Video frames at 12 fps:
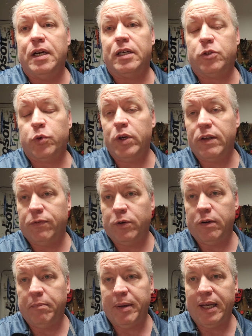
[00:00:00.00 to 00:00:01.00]
a
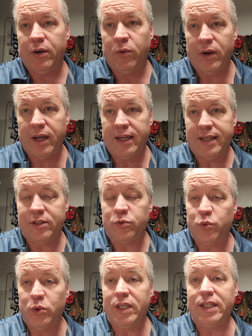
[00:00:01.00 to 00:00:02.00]
24-bay array is
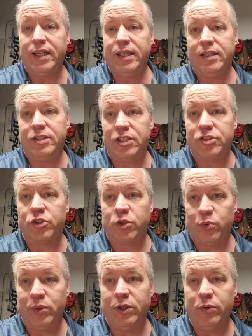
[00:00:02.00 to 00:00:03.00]
really just
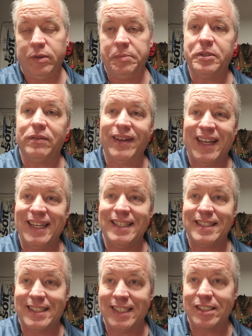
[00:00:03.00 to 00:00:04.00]
3 groups of
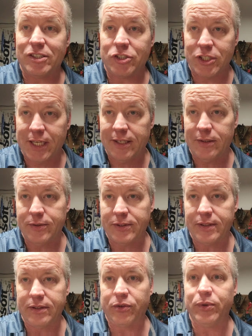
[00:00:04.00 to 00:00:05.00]
8 disk
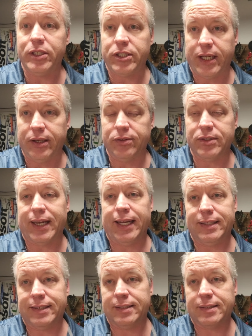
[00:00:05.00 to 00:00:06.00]
channels. 3 channels,
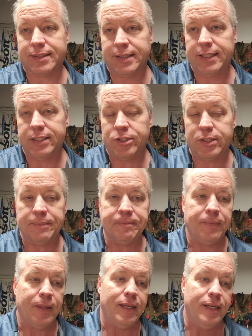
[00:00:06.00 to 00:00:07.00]
8 disks each.
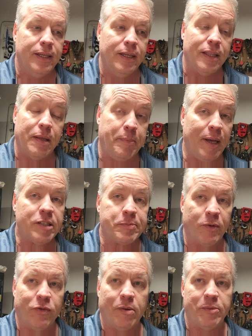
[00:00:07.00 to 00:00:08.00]
The best
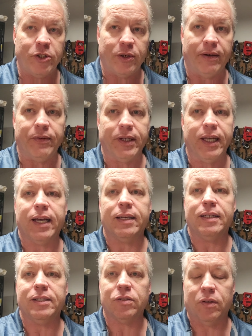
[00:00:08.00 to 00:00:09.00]
performance you'll ever
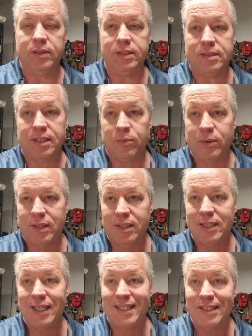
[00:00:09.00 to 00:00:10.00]
get is only staying
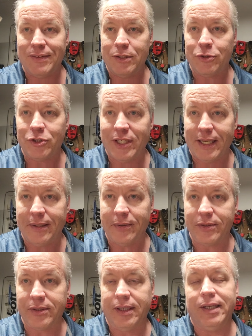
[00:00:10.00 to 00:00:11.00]
within the individual
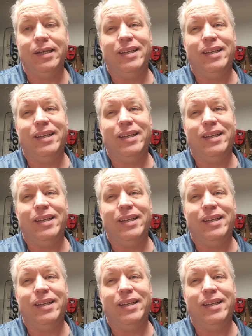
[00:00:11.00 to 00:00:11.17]
channels.